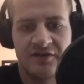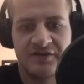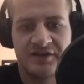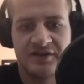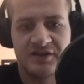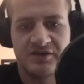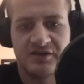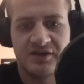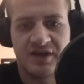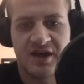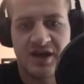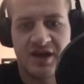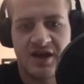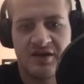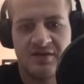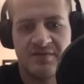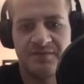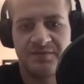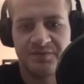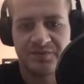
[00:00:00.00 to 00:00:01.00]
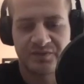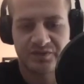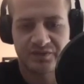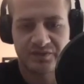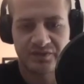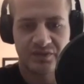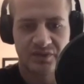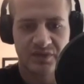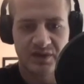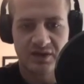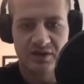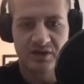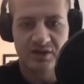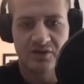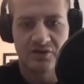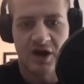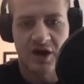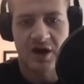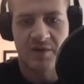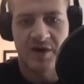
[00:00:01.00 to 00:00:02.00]
love to do it again.
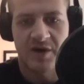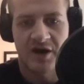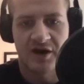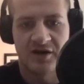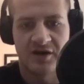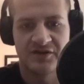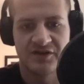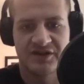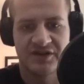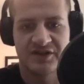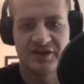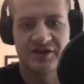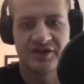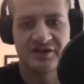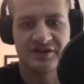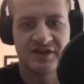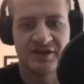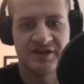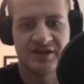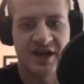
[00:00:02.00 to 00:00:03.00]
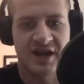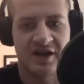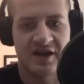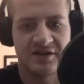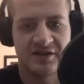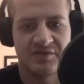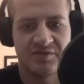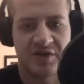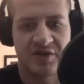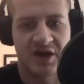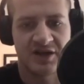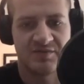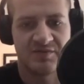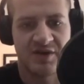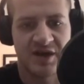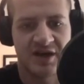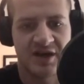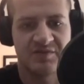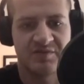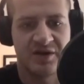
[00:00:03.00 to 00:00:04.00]
Rakhmonov is seriously a talented
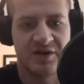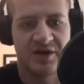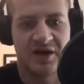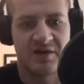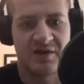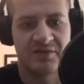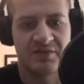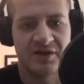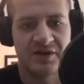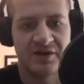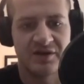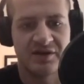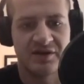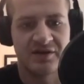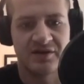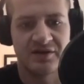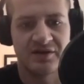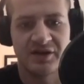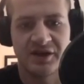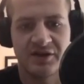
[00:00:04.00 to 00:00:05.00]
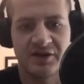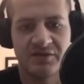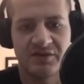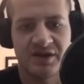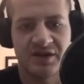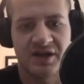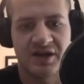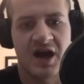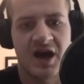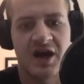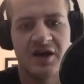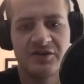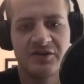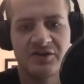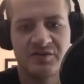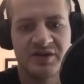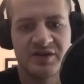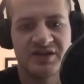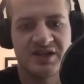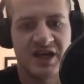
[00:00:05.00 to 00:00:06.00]
prospect, but I'm going to lean with the guy
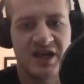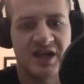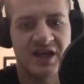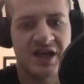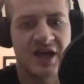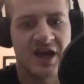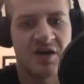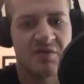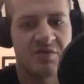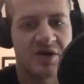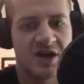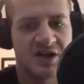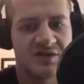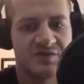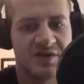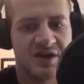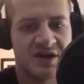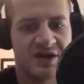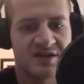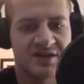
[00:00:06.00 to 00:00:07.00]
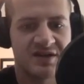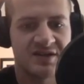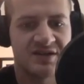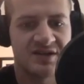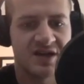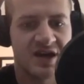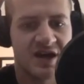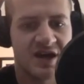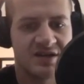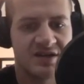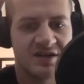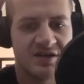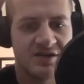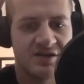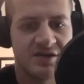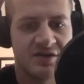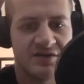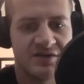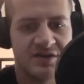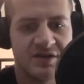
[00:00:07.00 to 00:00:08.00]
who's been taking out prospects since he got to
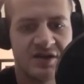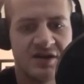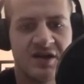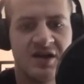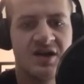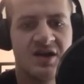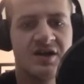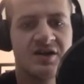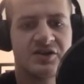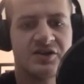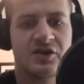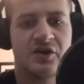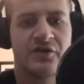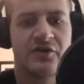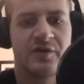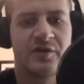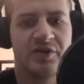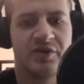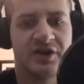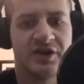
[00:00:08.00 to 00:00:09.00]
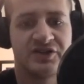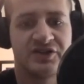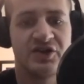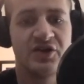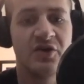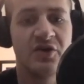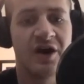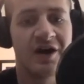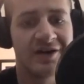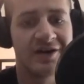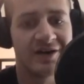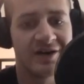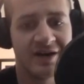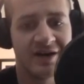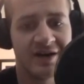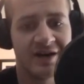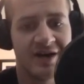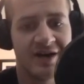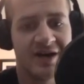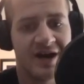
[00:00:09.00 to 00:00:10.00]
the UFC. So for plus
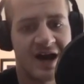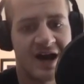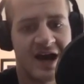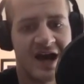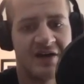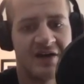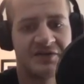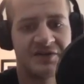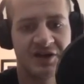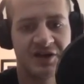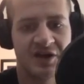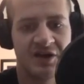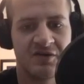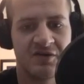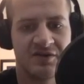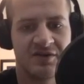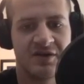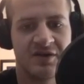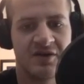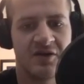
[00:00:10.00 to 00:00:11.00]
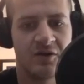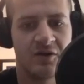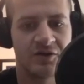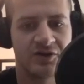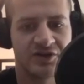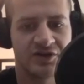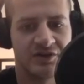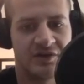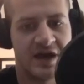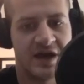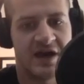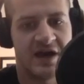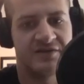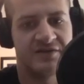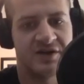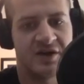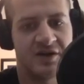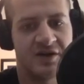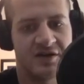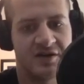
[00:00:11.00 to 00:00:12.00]
200, I have to go with the ultra
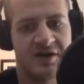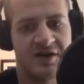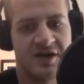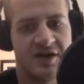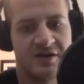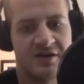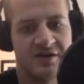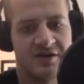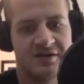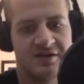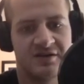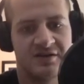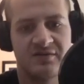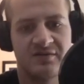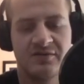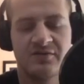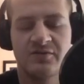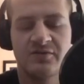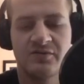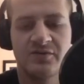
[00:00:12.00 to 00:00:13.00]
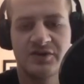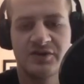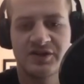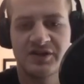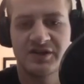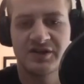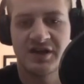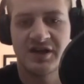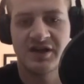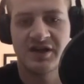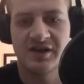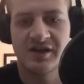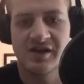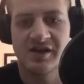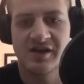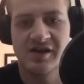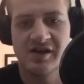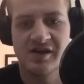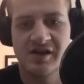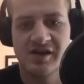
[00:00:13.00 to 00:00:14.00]
live dog in Harris. What's your take?